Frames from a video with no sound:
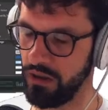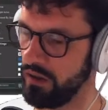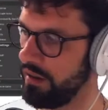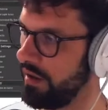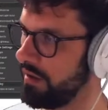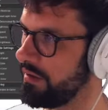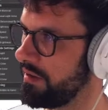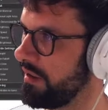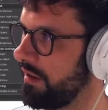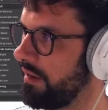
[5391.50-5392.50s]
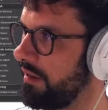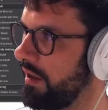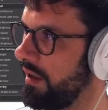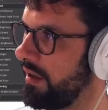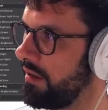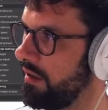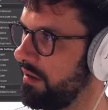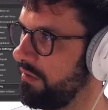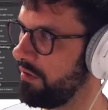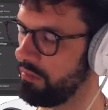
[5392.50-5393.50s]
There's this other thing
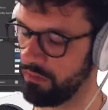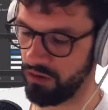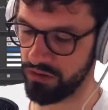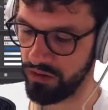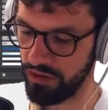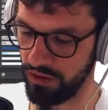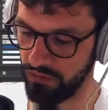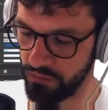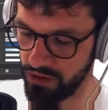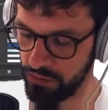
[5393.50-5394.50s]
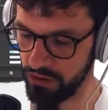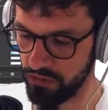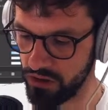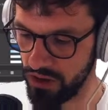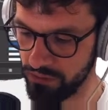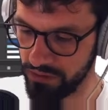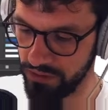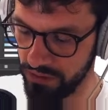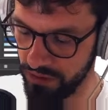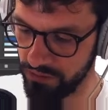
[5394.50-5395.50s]
from I think from GPU Gems
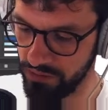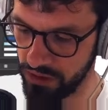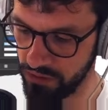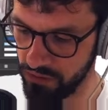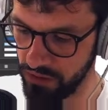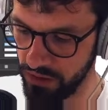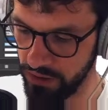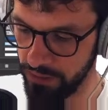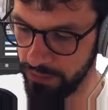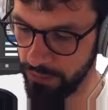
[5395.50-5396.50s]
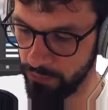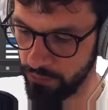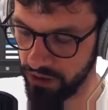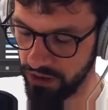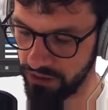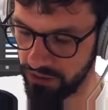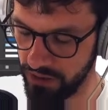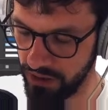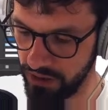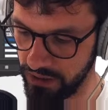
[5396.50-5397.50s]
that is really cool. It's
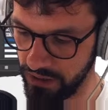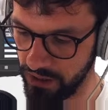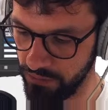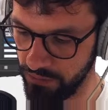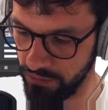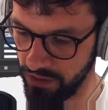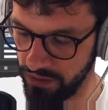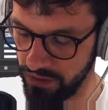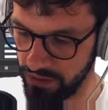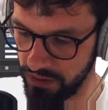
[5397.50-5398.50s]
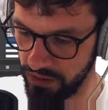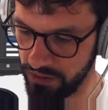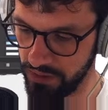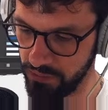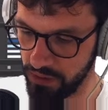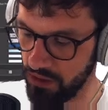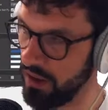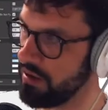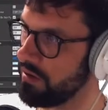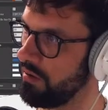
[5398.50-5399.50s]
like what is it? A
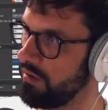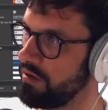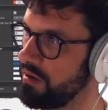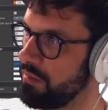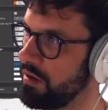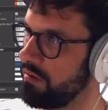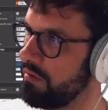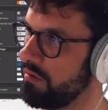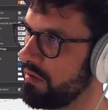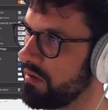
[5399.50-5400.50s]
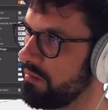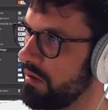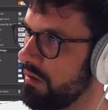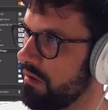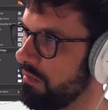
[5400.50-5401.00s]
simulation on the GPU or something.